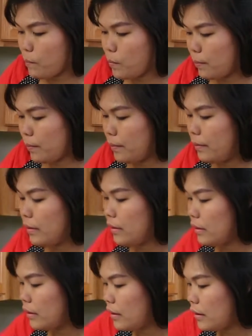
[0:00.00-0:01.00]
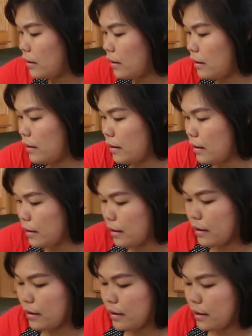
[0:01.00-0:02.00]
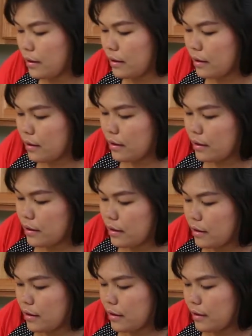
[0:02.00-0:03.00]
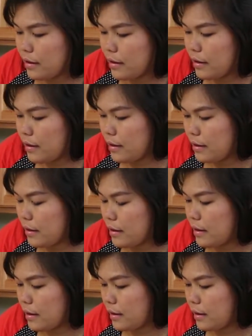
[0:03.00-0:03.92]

No one is speaking in this clip.